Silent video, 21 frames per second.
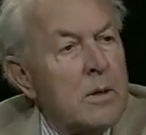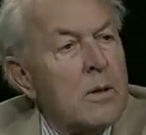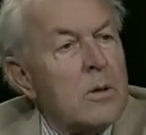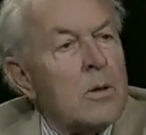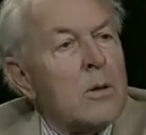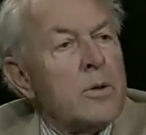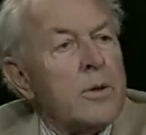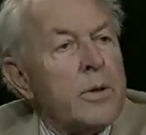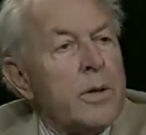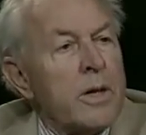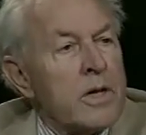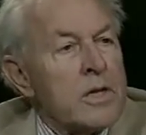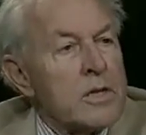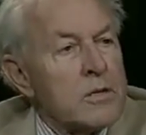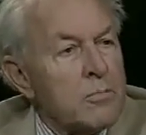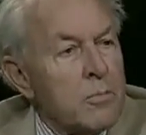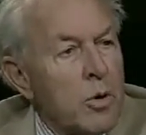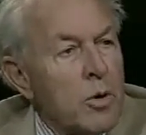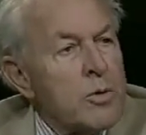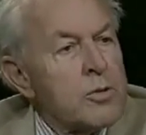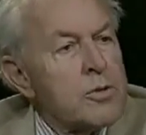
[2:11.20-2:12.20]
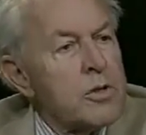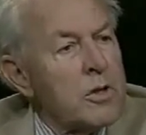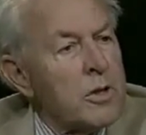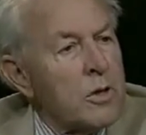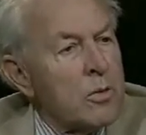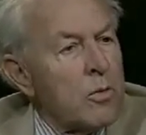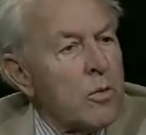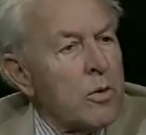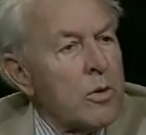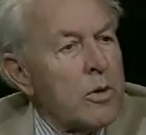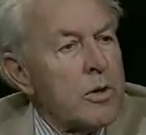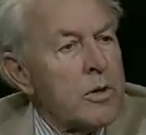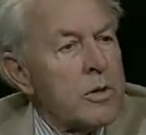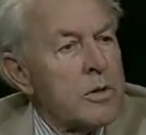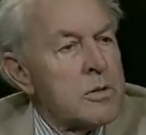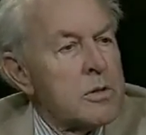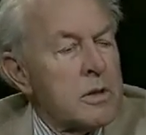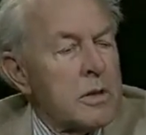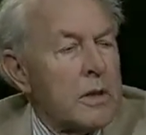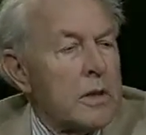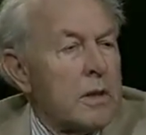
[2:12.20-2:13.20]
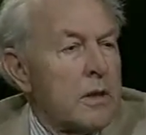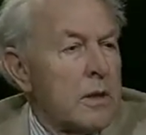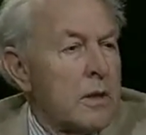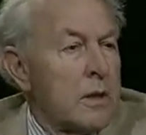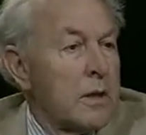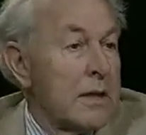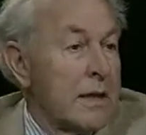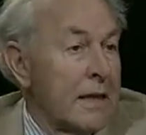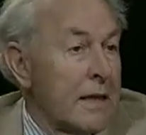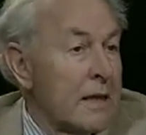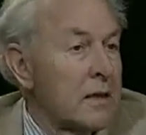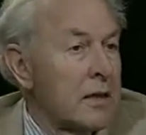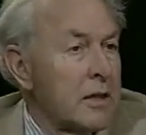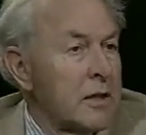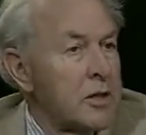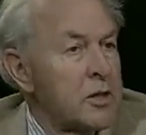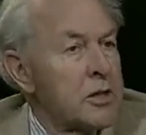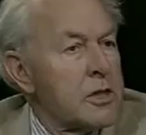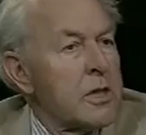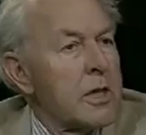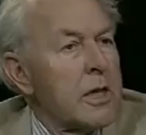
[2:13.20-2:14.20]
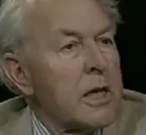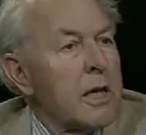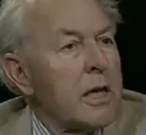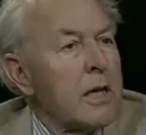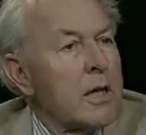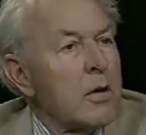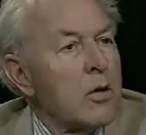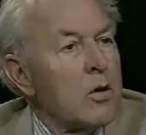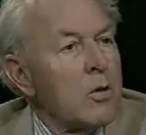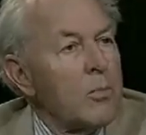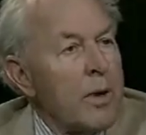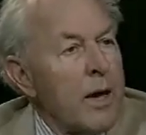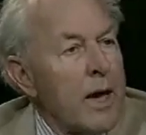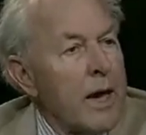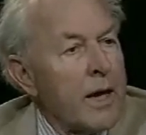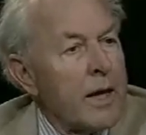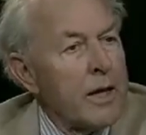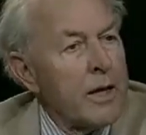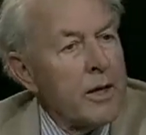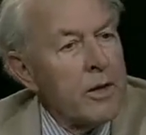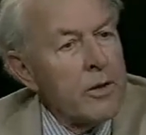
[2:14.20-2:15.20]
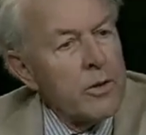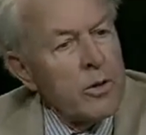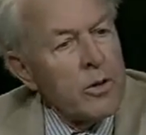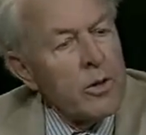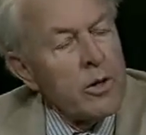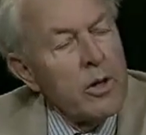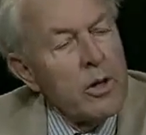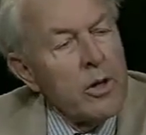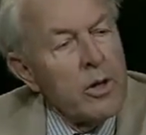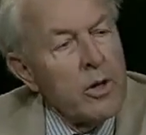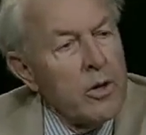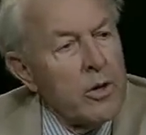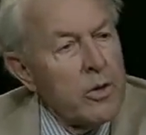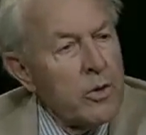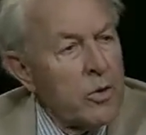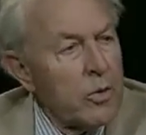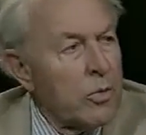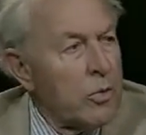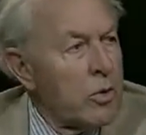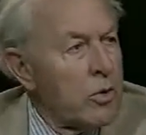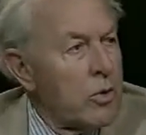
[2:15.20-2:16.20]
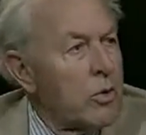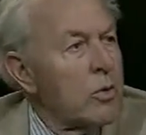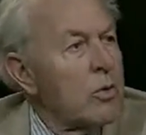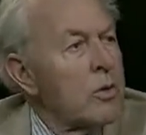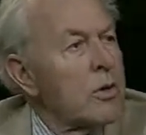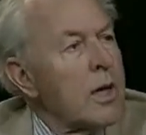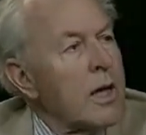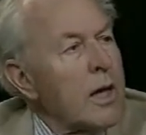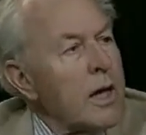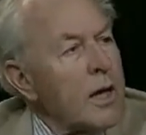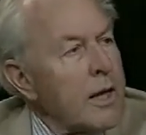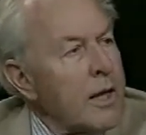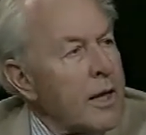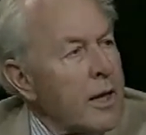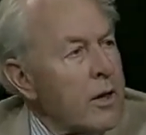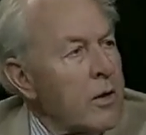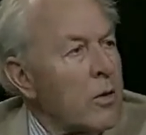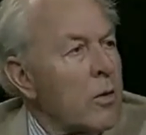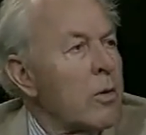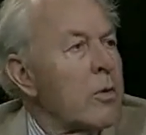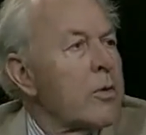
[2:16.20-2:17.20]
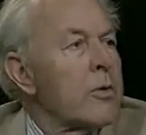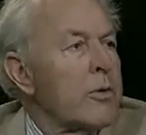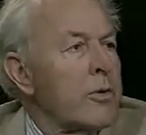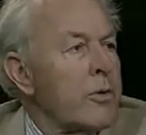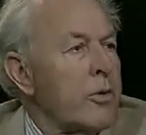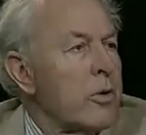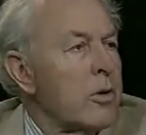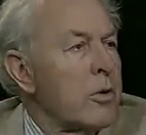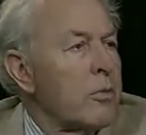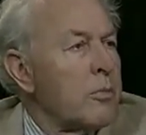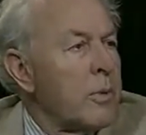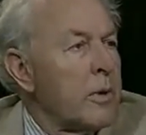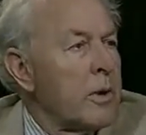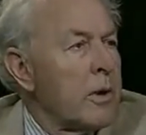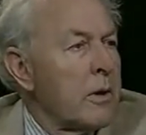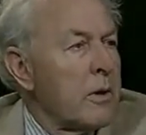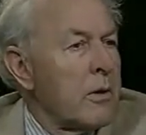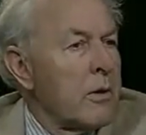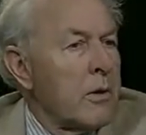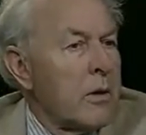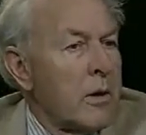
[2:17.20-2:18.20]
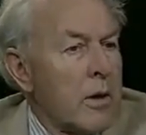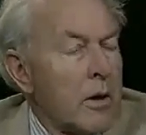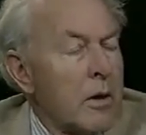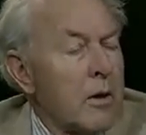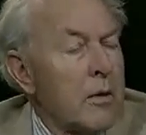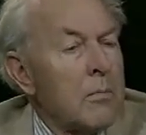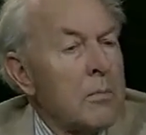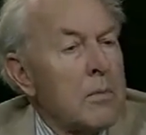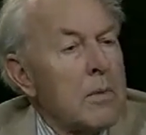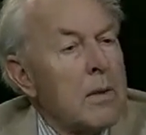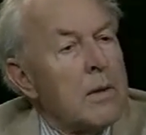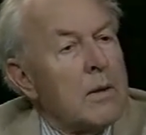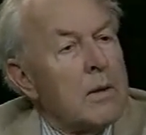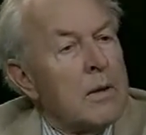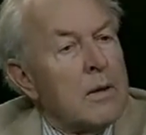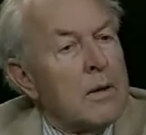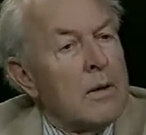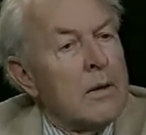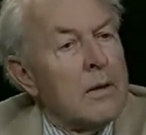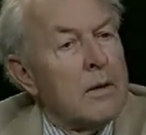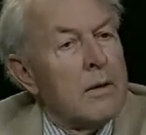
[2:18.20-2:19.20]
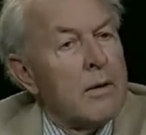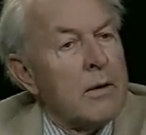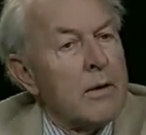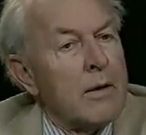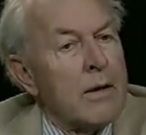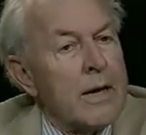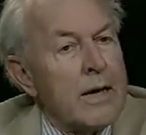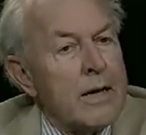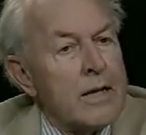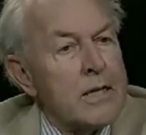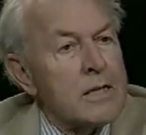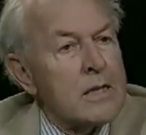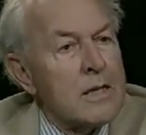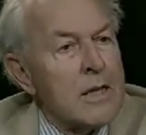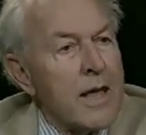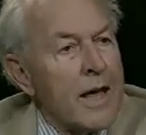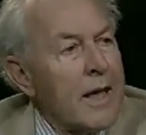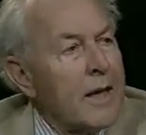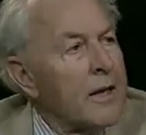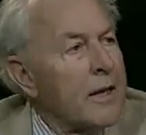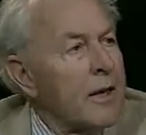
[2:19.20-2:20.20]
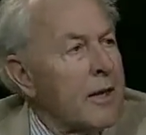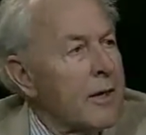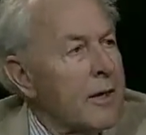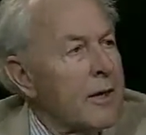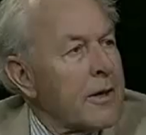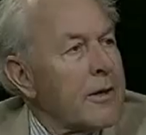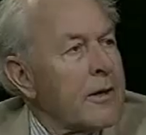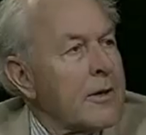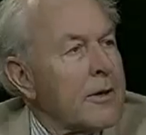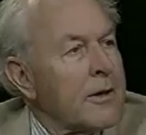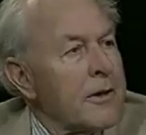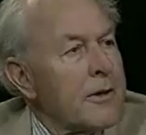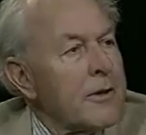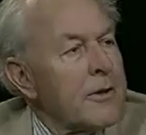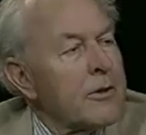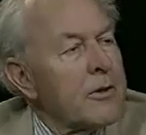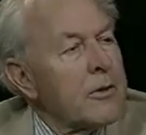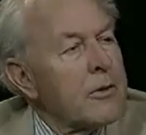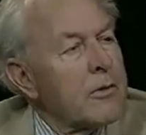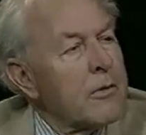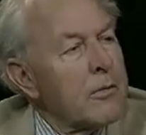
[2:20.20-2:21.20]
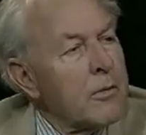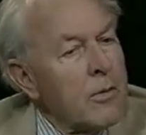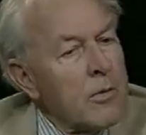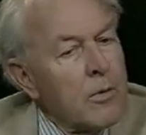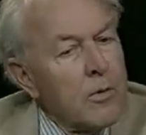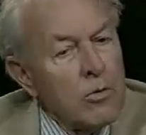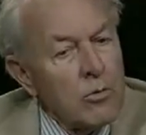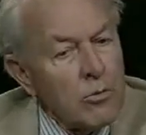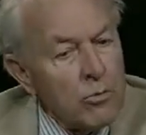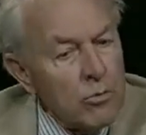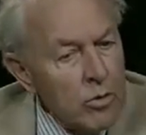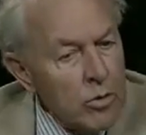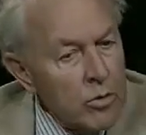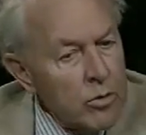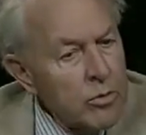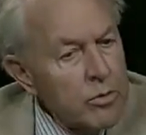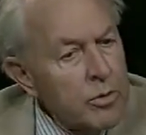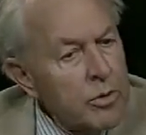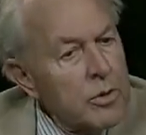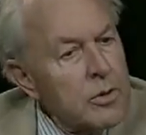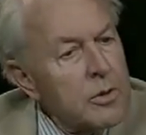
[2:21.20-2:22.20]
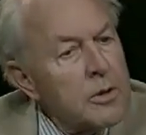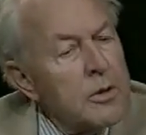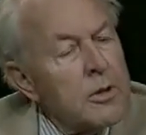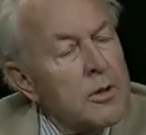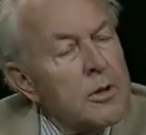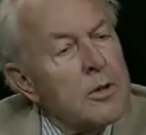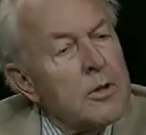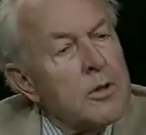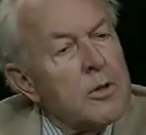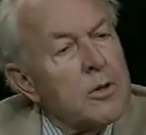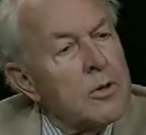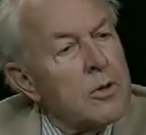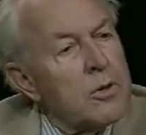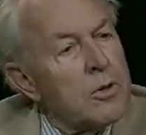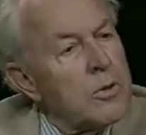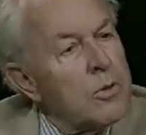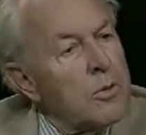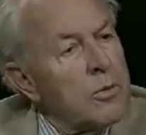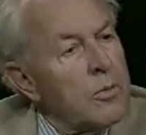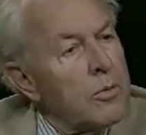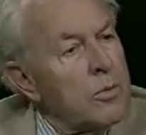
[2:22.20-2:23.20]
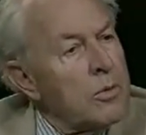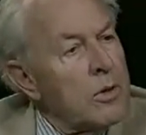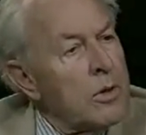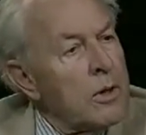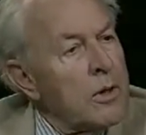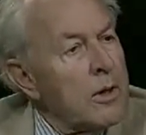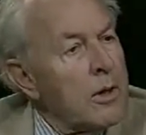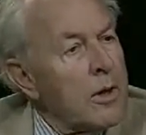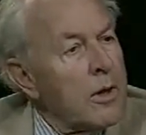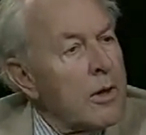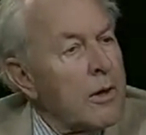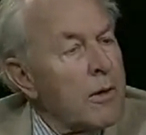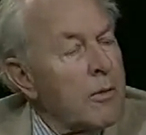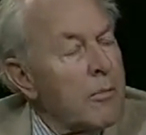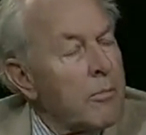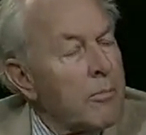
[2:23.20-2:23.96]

Oh yes, most of the words in English, say, go back either through the Teutonic Northern European Icelandic route to the